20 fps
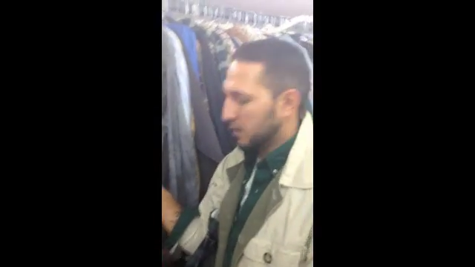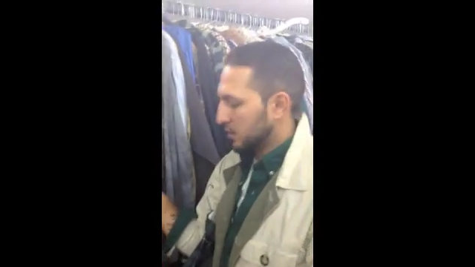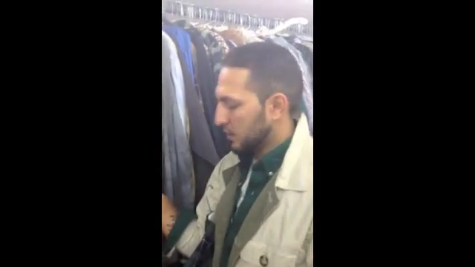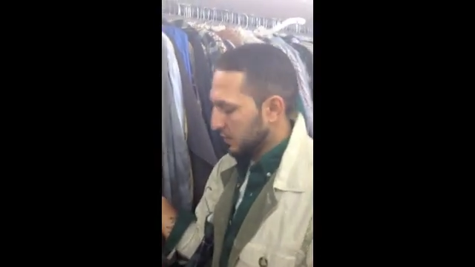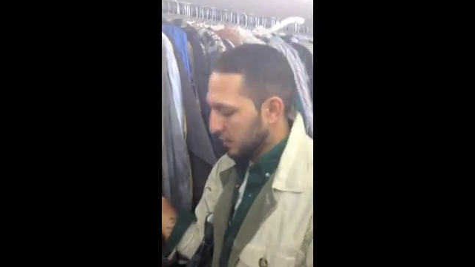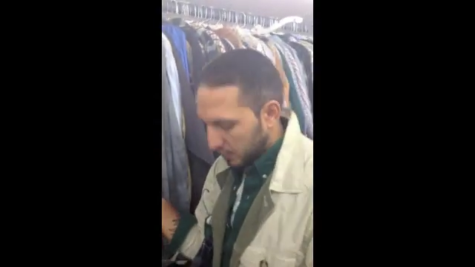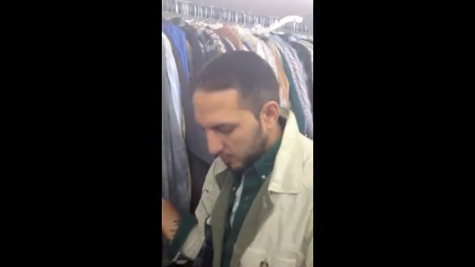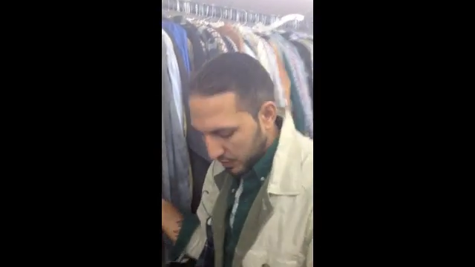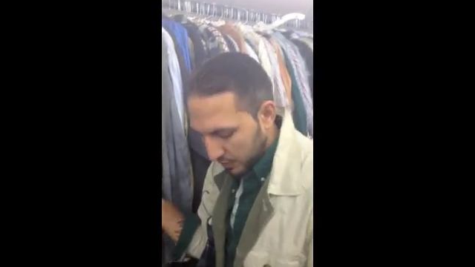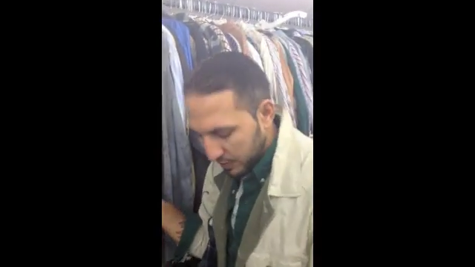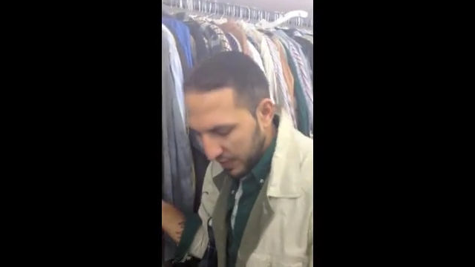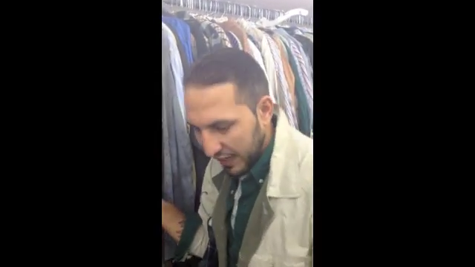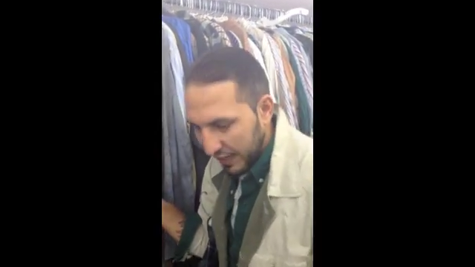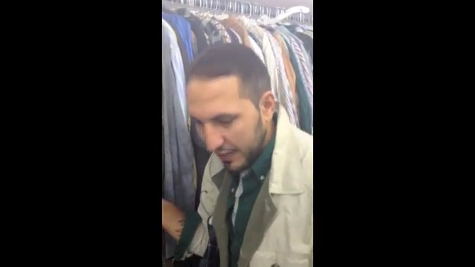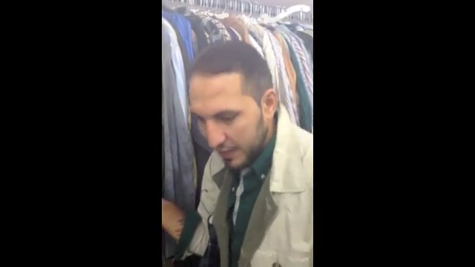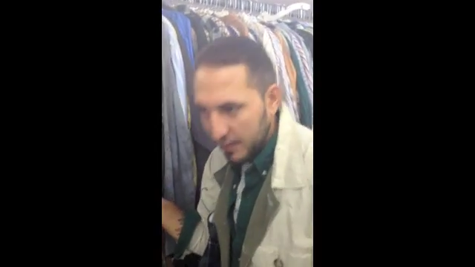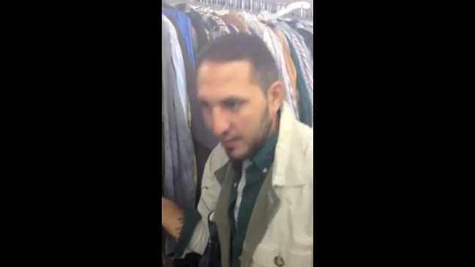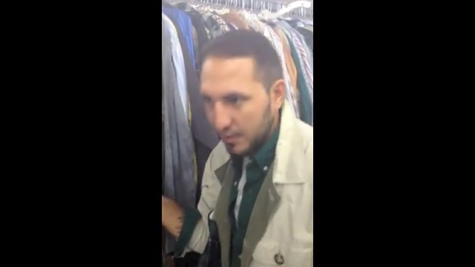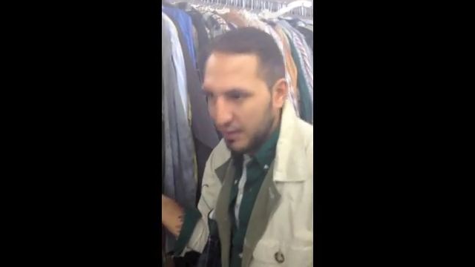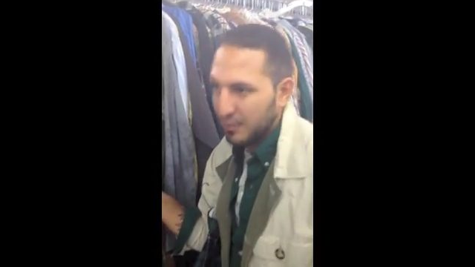So they're gonna be
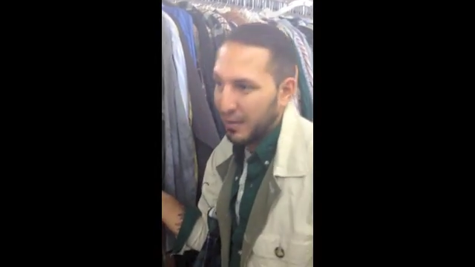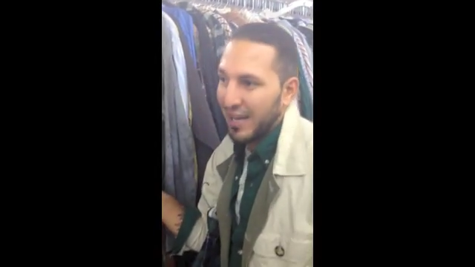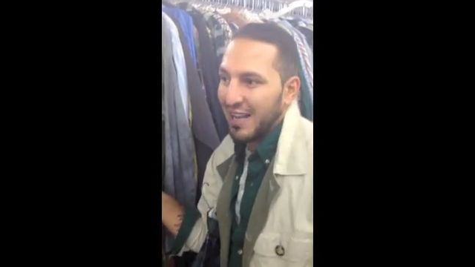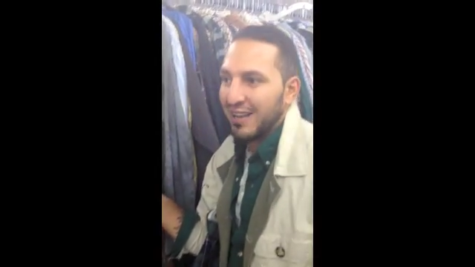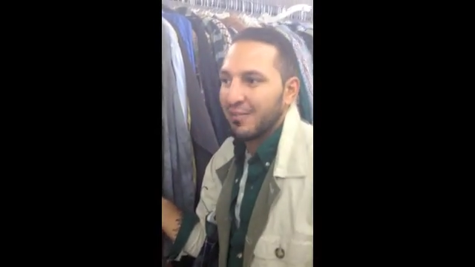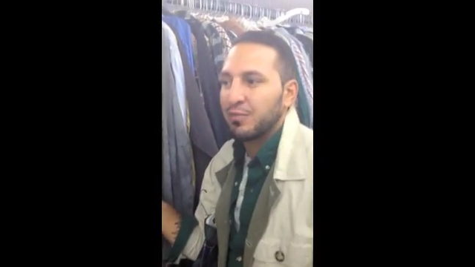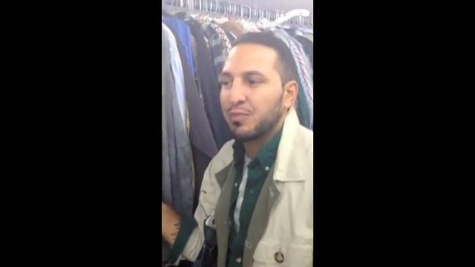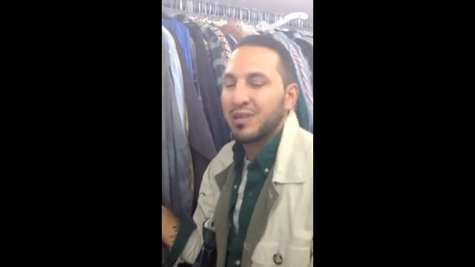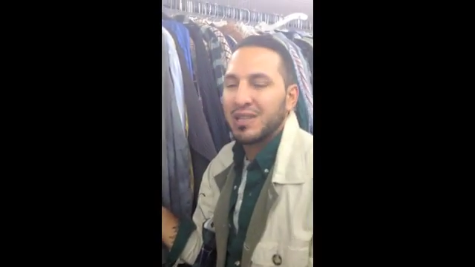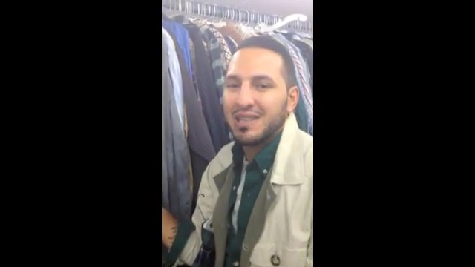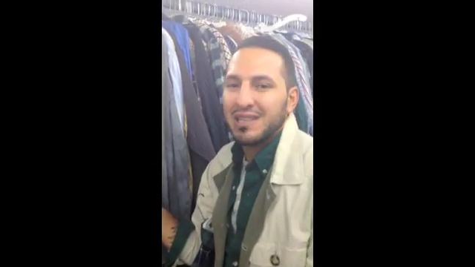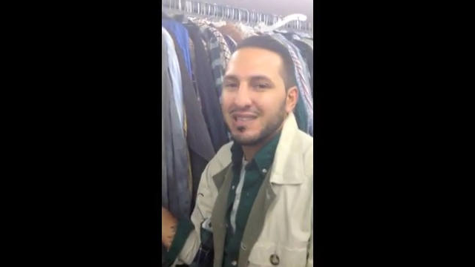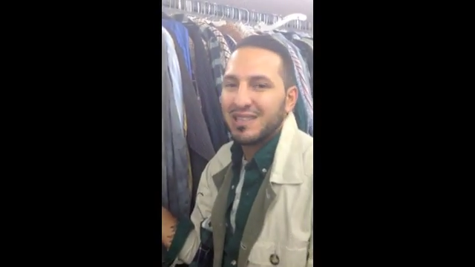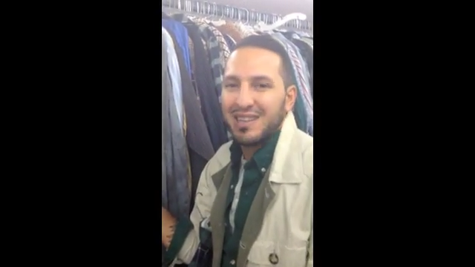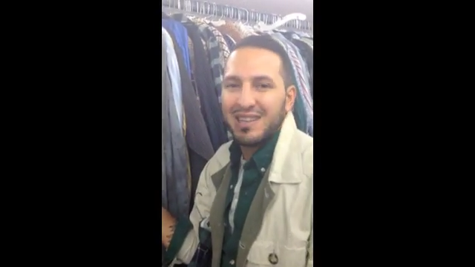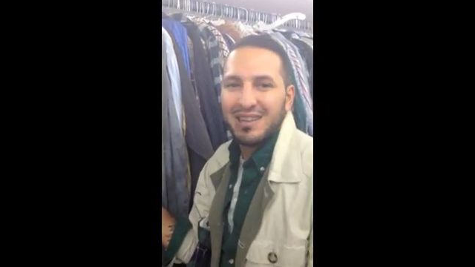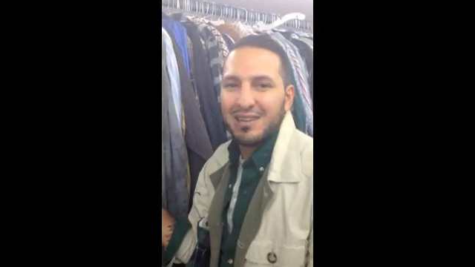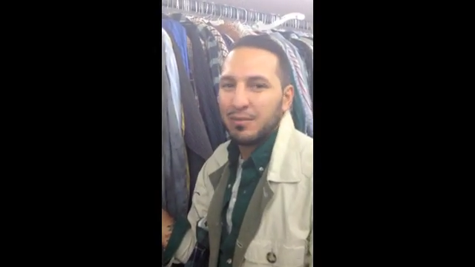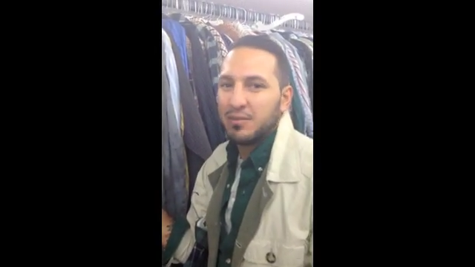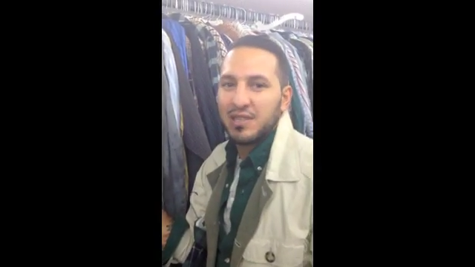baggy. They might have pleats
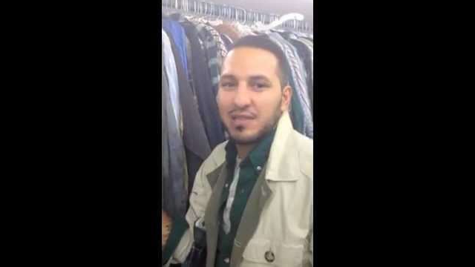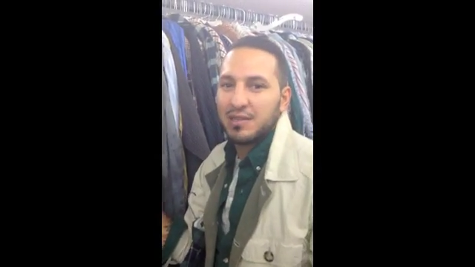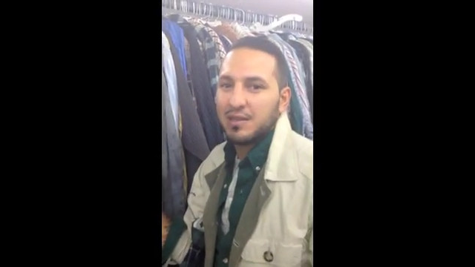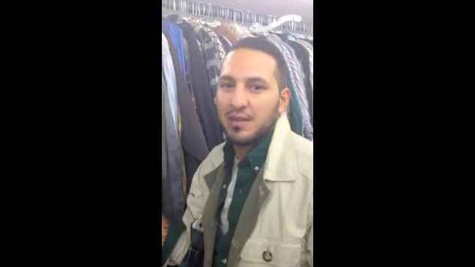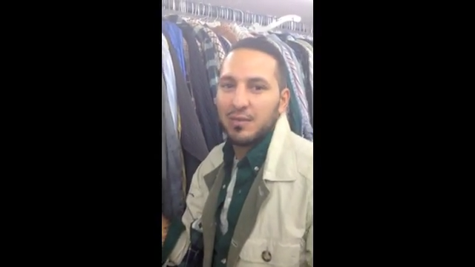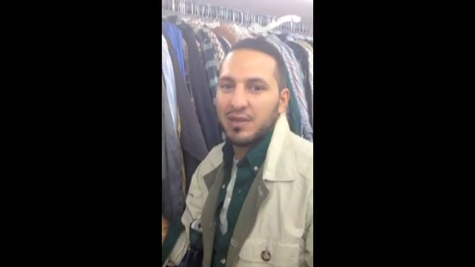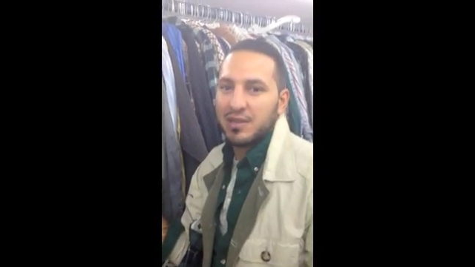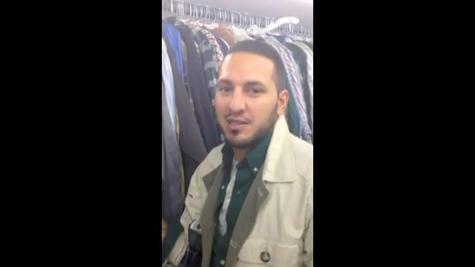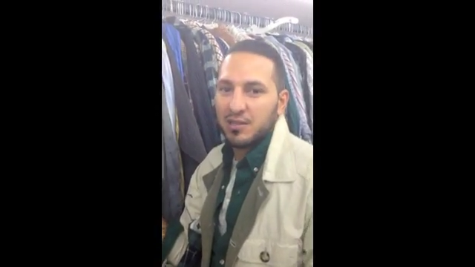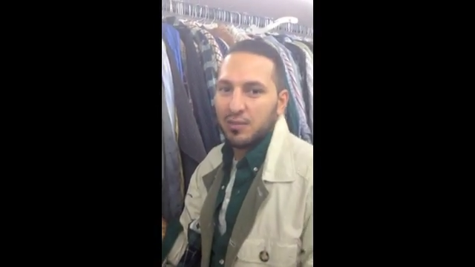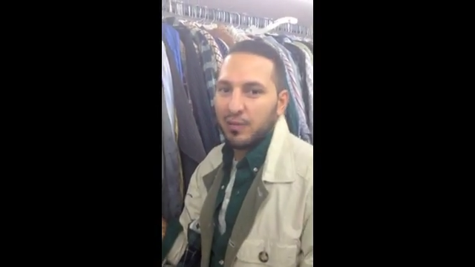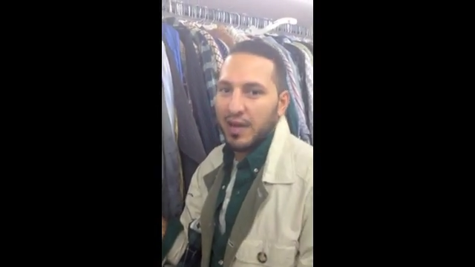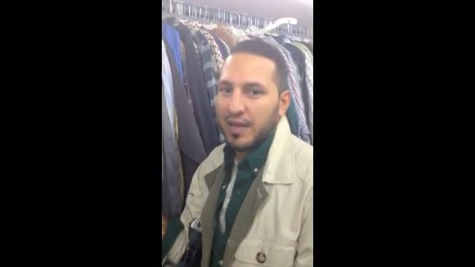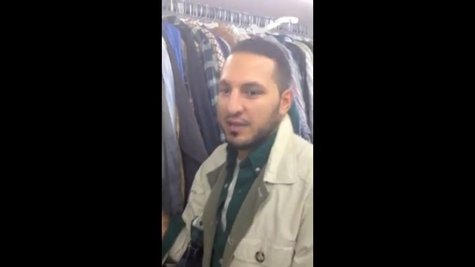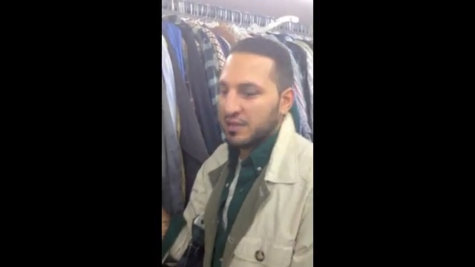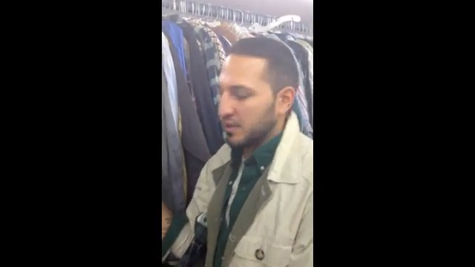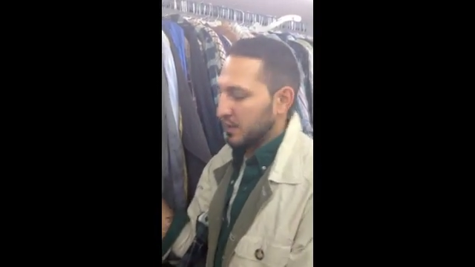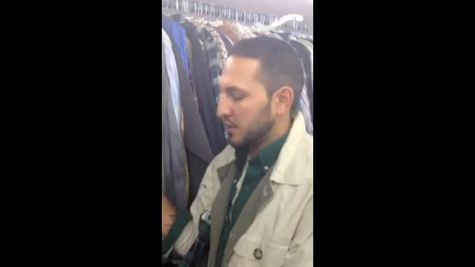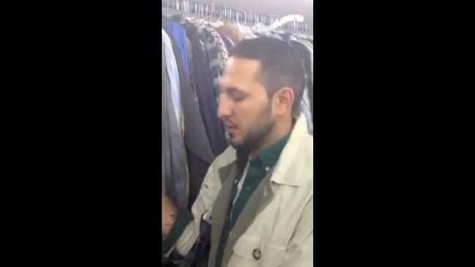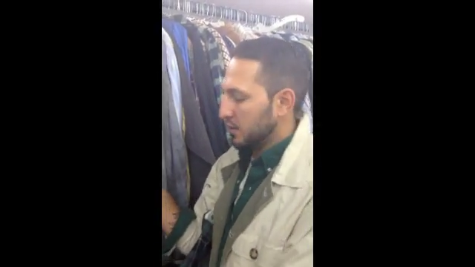on them, just a bunch of whack
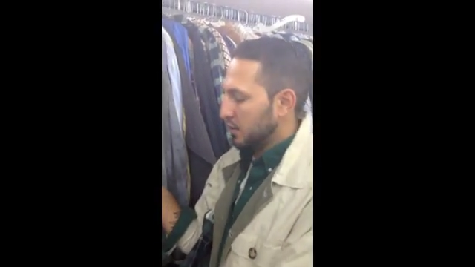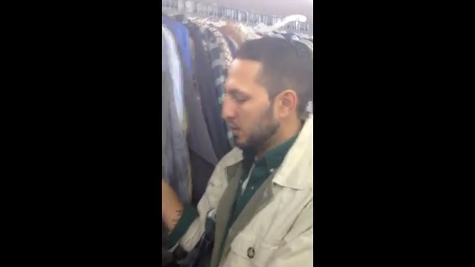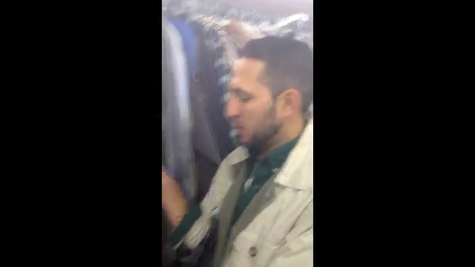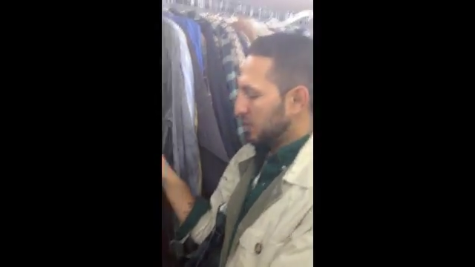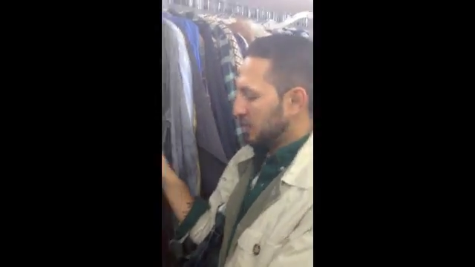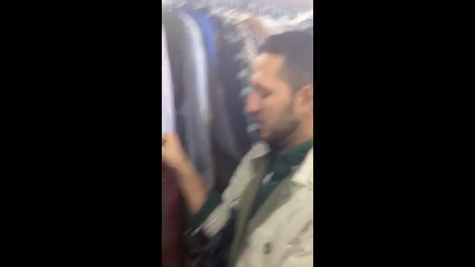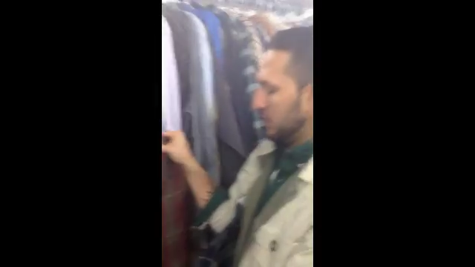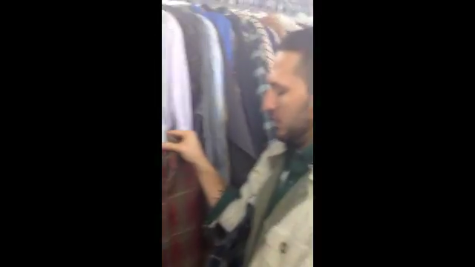shit that you don't want to